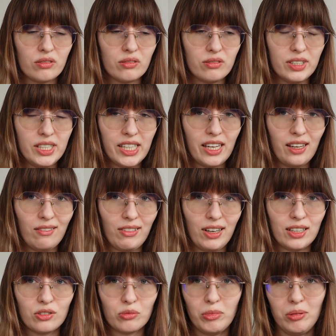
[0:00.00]
decay
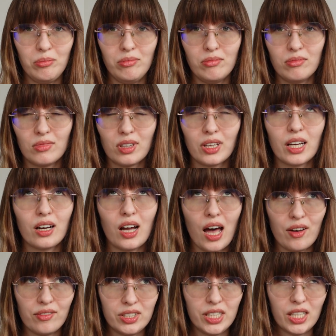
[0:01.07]
weight, maybe like
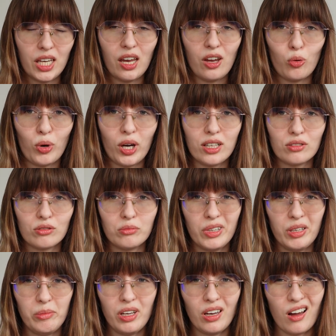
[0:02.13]
heavy decay weight, or
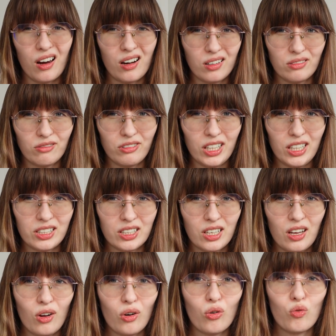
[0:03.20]
maybe iron weight
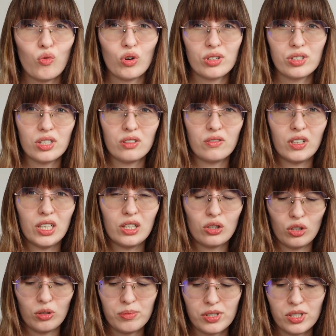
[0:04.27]
or worsted weight
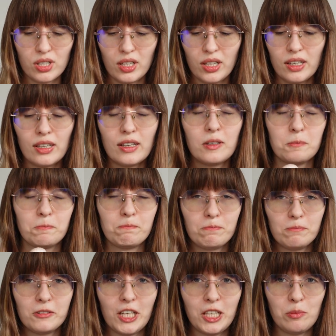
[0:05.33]
tops,
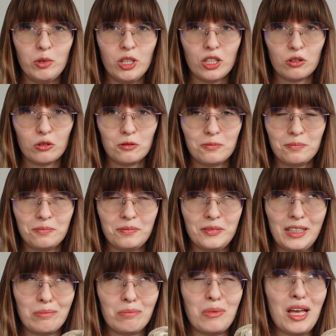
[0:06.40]
let me know.
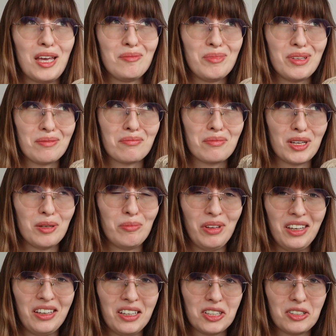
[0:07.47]

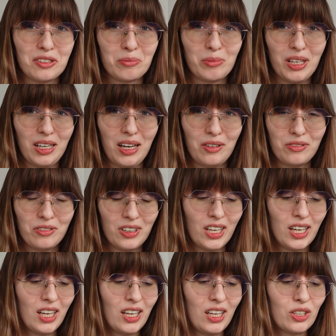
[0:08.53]
Maybe it will be enough
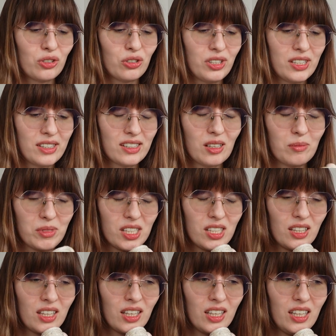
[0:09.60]
to knit
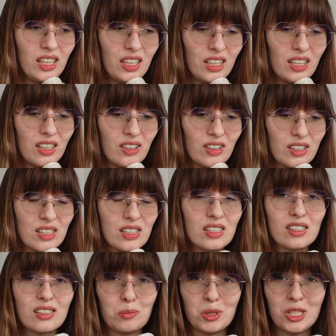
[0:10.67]
something
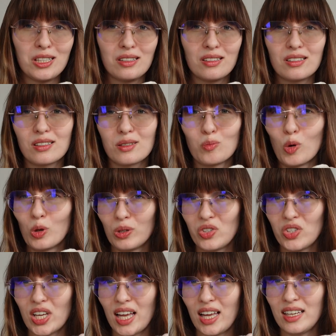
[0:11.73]
in small
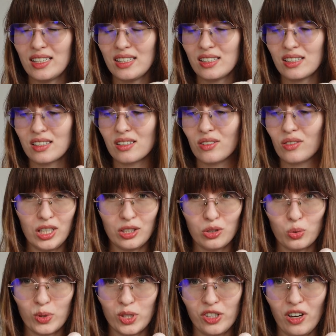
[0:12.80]
size in
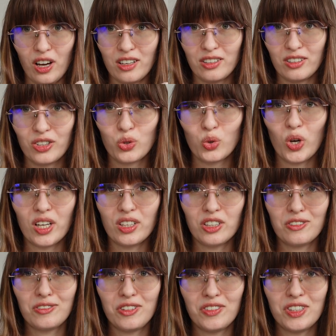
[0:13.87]

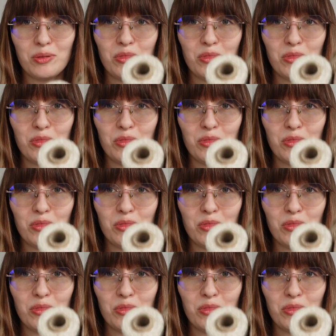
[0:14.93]
250